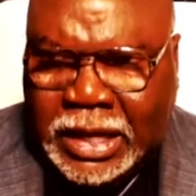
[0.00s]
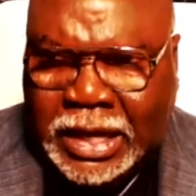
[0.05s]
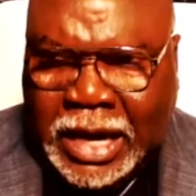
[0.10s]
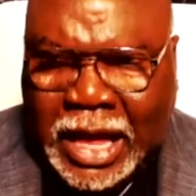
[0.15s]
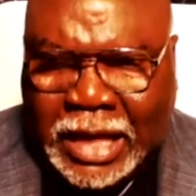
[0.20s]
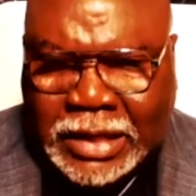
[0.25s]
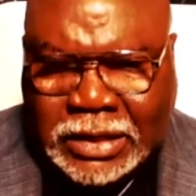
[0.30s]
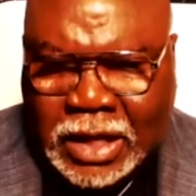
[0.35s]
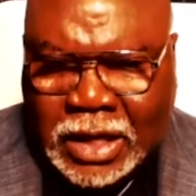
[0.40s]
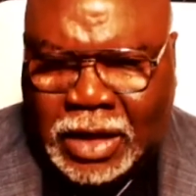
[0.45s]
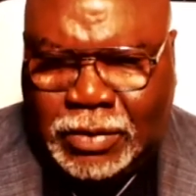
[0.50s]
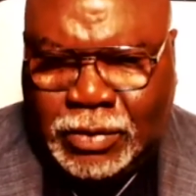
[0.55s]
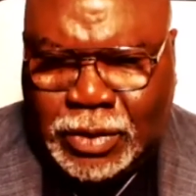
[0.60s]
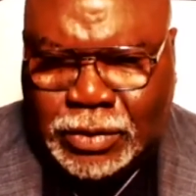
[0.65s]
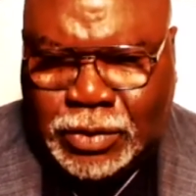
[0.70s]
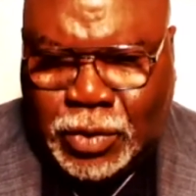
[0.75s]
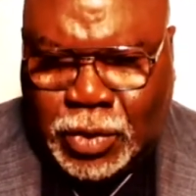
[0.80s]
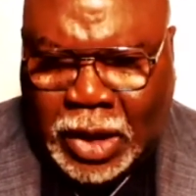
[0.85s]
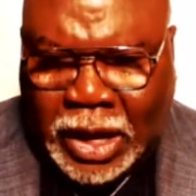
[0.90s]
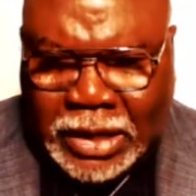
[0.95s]
I thought was
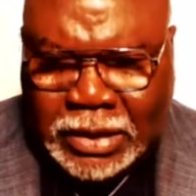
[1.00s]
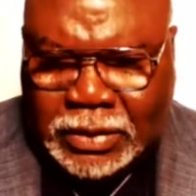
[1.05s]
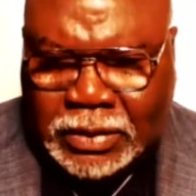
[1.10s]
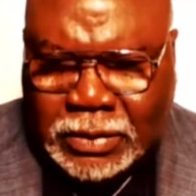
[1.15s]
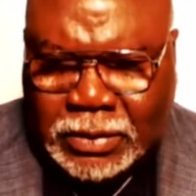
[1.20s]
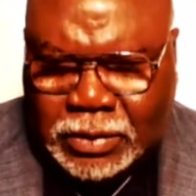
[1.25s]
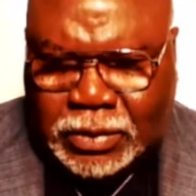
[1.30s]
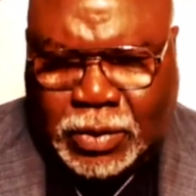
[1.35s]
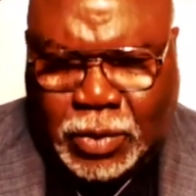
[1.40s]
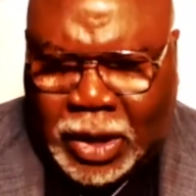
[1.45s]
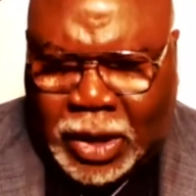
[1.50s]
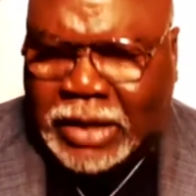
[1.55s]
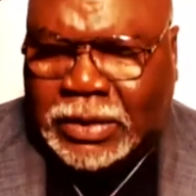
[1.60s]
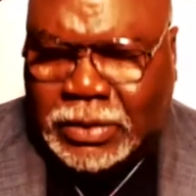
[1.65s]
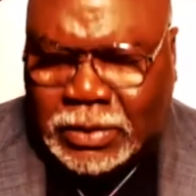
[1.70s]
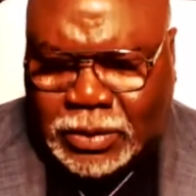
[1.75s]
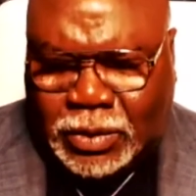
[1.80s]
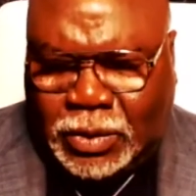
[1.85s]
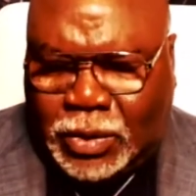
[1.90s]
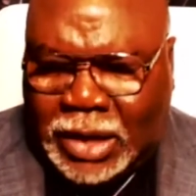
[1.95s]
quite
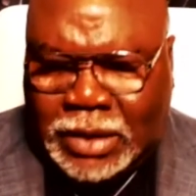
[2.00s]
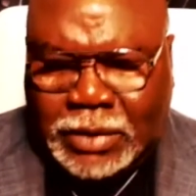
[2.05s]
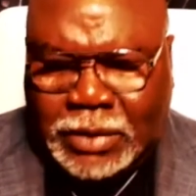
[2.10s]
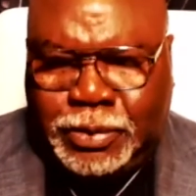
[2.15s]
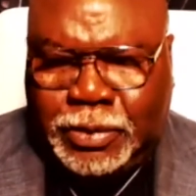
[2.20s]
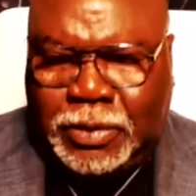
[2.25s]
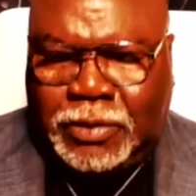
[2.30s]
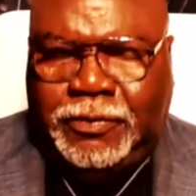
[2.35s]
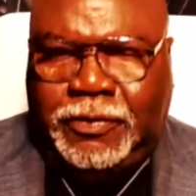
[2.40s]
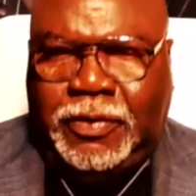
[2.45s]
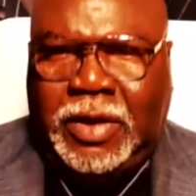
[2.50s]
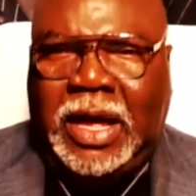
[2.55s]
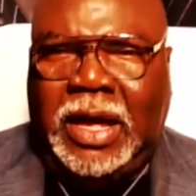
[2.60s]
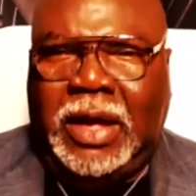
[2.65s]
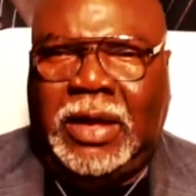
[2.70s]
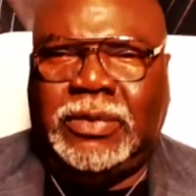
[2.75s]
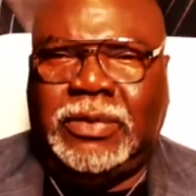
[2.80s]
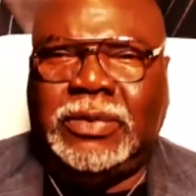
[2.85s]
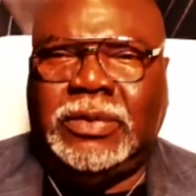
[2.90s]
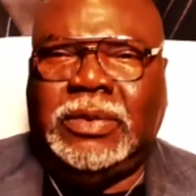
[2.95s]

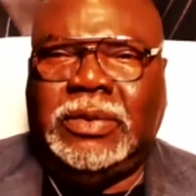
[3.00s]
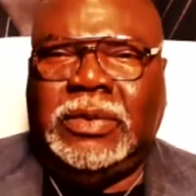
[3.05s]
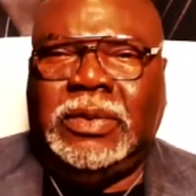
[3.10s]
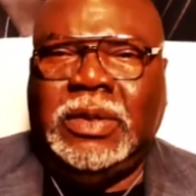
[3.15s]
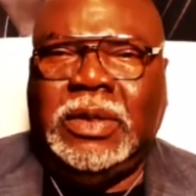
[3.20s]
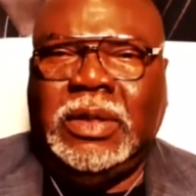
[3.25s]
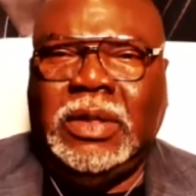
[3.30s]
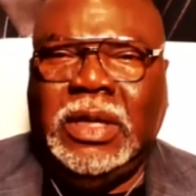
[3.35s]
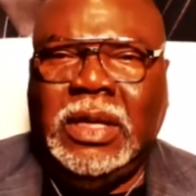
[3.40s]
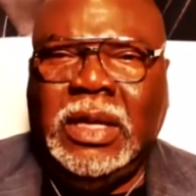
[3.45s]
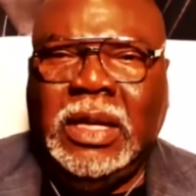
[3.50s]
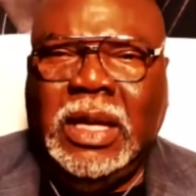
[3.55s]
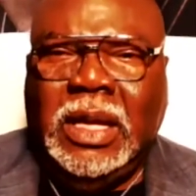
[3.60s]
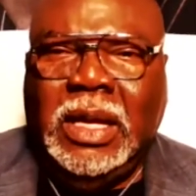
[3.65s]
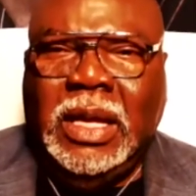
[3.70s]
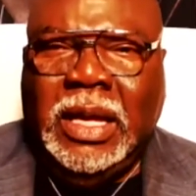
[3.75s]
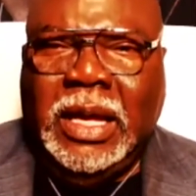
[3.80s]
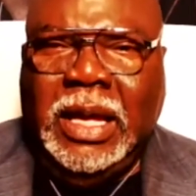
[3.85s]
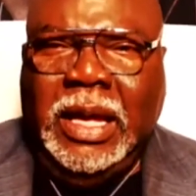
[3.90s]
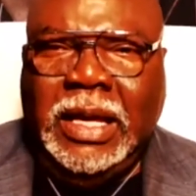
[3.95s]
profound.
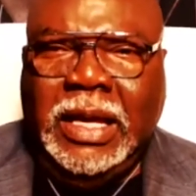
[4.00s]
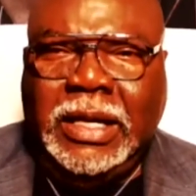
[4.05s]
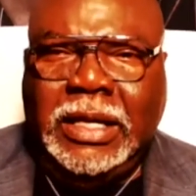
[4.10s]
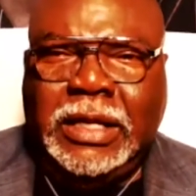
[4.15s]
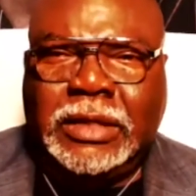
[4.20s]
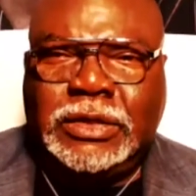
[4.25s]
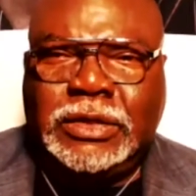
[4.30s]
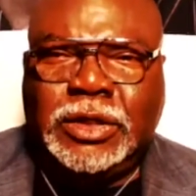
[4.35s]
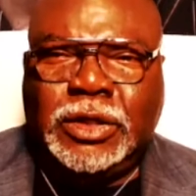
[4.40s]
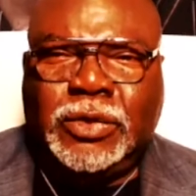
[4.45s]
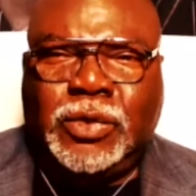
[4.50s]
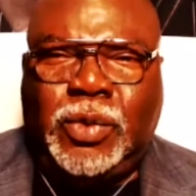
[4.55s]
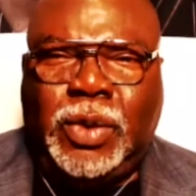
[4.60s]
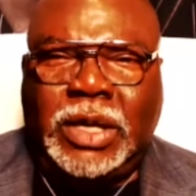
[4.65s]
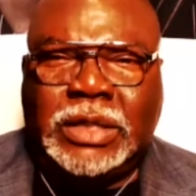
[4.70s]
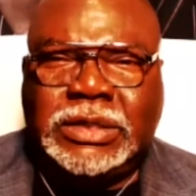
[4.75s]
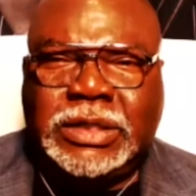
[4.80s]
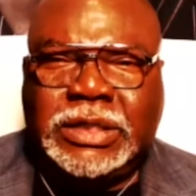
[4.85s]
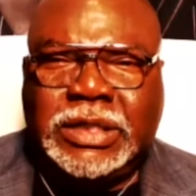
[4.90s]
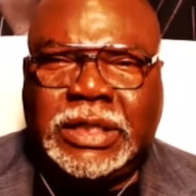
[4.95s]
It is a
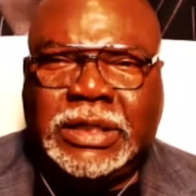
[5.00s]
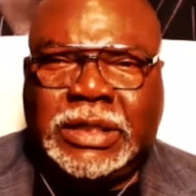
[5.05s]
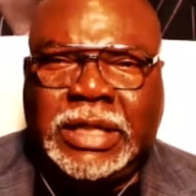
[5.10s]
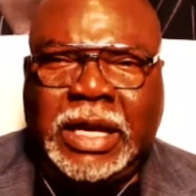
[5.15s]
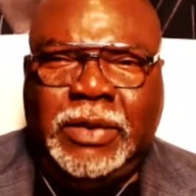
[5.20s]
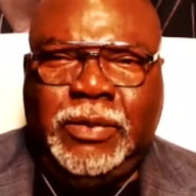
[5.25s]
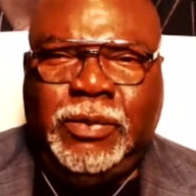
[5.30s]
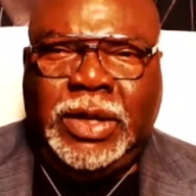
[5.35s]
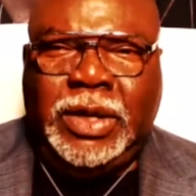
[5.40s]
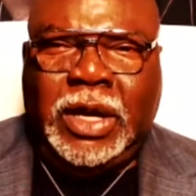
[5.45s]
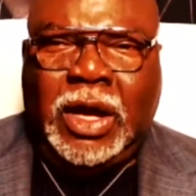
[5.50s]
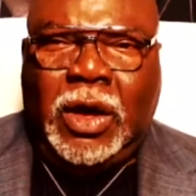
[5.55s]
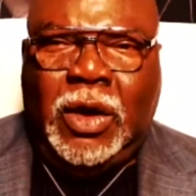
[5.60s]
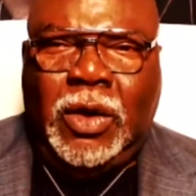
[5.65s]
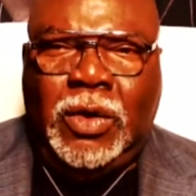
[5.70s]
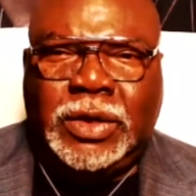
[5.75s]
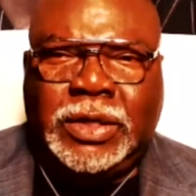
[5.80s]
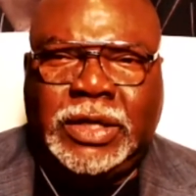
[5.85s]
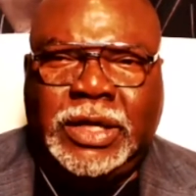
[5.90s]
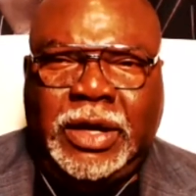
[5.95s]
question that we
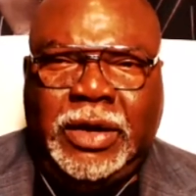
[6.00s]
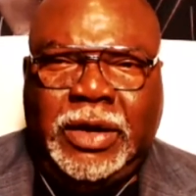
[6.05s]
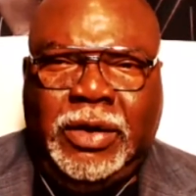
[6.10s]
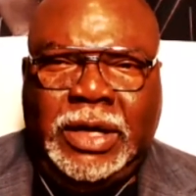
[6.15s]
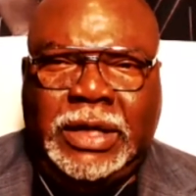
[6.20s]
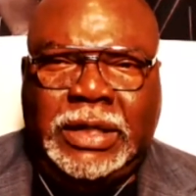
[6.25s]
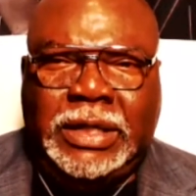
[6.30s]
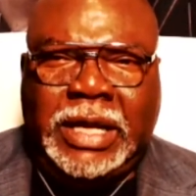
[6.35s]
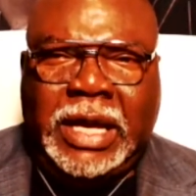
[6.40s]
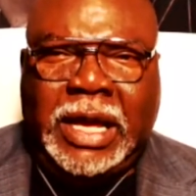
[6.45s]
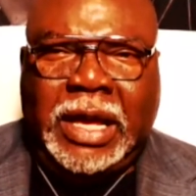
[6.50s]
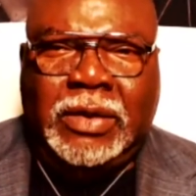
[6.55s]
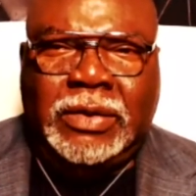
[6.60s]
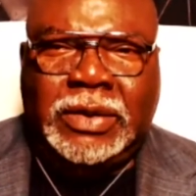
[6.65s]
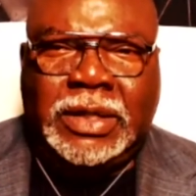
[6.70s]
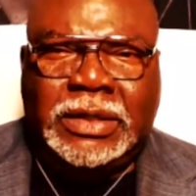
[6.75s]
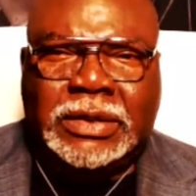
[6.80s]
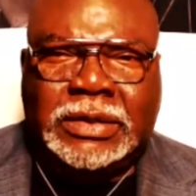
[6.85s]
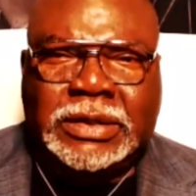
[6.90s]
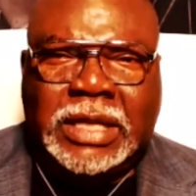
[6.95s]
all carry down
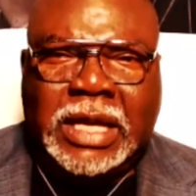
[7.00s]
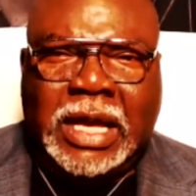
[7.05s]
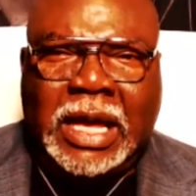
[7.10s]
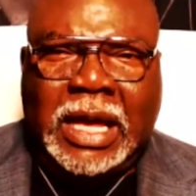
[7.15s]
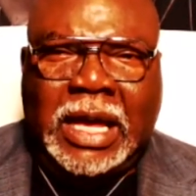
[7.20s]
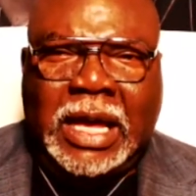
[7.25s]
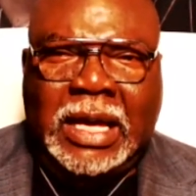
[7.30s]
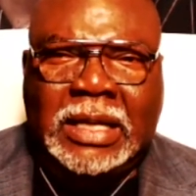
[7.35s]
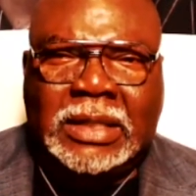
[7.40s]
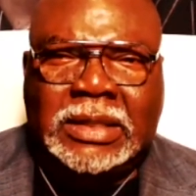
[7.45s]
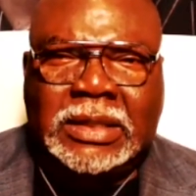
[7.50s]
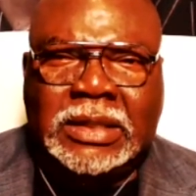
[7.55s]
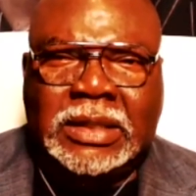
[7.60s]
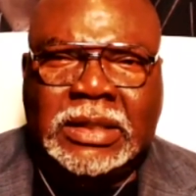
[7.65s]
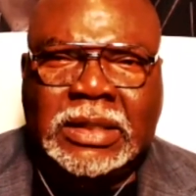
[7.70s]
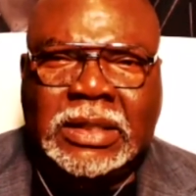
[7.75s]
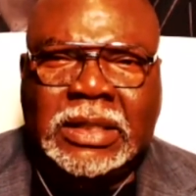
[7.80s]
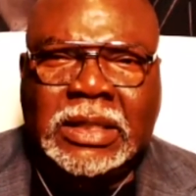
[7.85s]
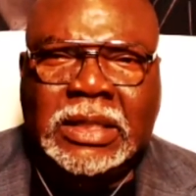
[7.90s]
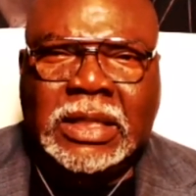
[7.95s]
inside
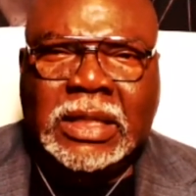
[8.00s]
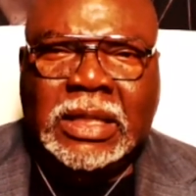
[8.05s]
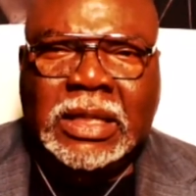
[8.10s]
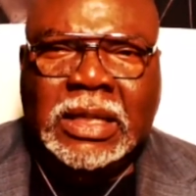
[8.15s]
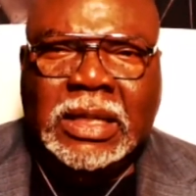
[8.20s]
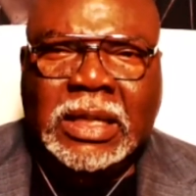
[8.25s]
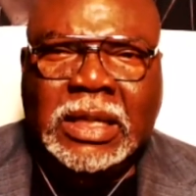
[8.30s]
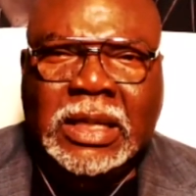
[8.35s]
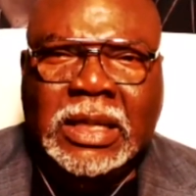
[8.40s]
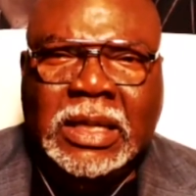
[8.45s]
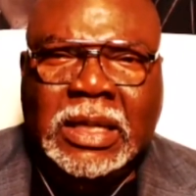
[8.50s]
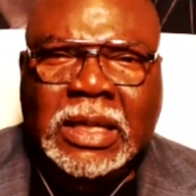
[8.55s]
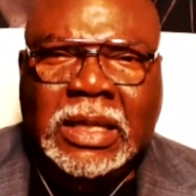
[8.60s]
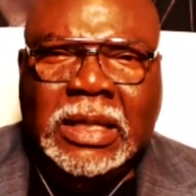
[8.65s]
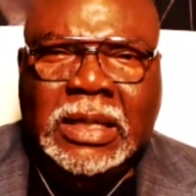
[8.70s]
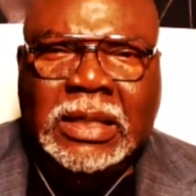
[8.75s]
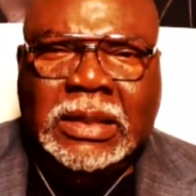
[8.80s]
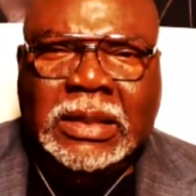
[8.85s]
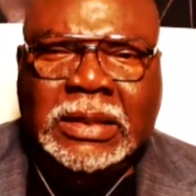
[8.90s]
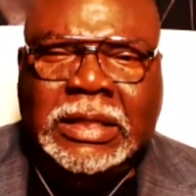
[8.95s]

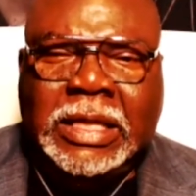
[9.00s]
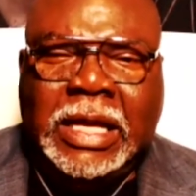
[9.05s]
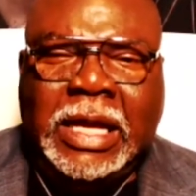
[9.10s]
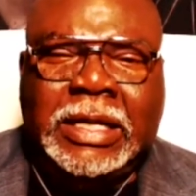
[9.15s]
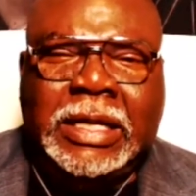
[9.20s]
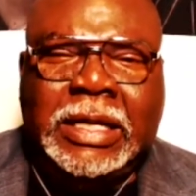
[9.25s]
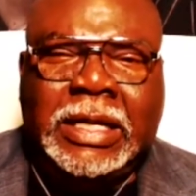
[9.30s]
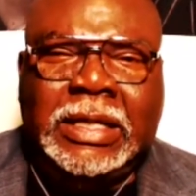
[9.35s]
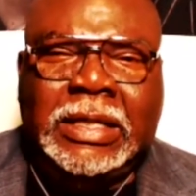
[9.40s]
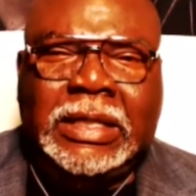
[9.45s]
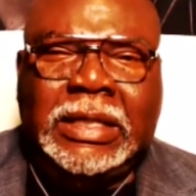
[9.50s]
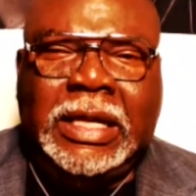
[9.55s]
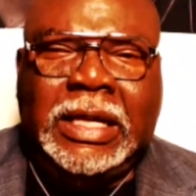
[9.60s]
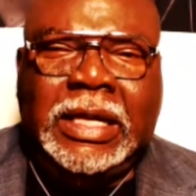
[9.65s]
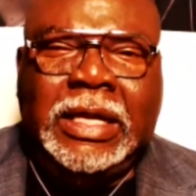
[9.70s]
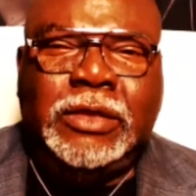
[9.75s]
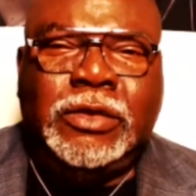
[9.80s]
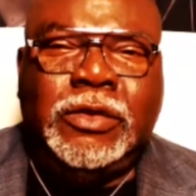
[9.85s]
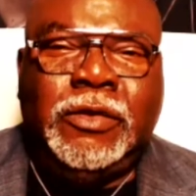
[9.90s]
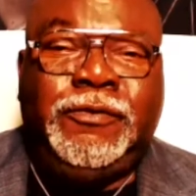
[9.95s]
that
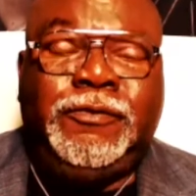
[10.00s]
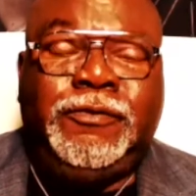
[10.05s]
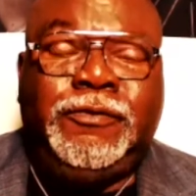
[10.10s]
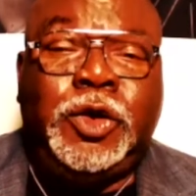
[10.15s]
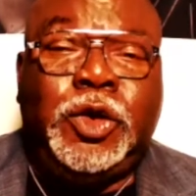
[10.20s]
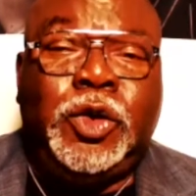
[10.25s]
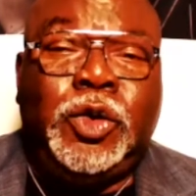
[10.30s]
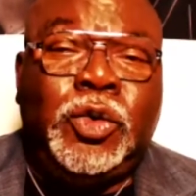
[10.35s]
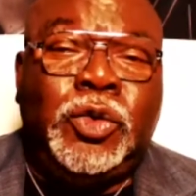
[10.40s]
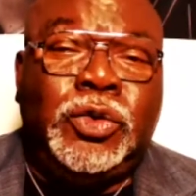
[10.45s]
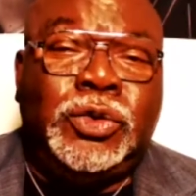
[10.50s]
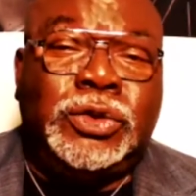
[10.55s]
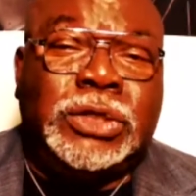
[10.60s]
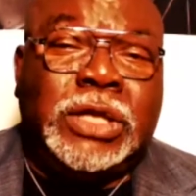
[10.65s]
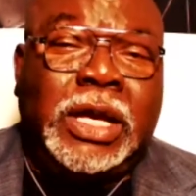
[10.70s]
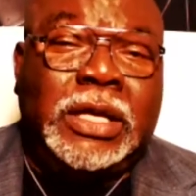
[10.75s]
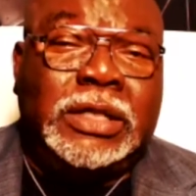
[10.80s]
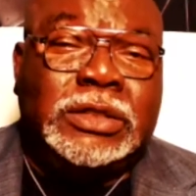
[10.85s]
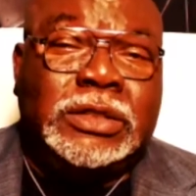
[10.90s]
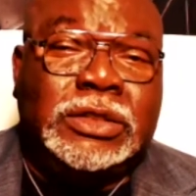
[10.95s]
either fuels
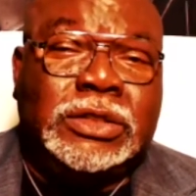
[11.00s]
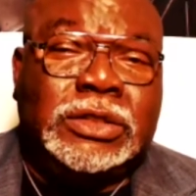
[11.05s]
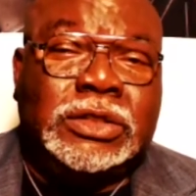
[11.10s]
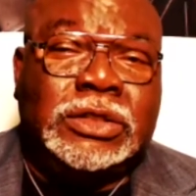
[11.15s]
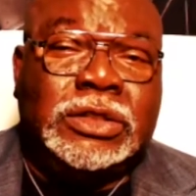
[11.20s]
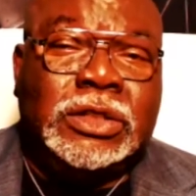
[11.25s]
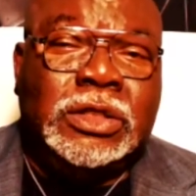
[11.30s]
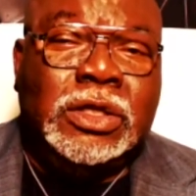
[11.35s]
us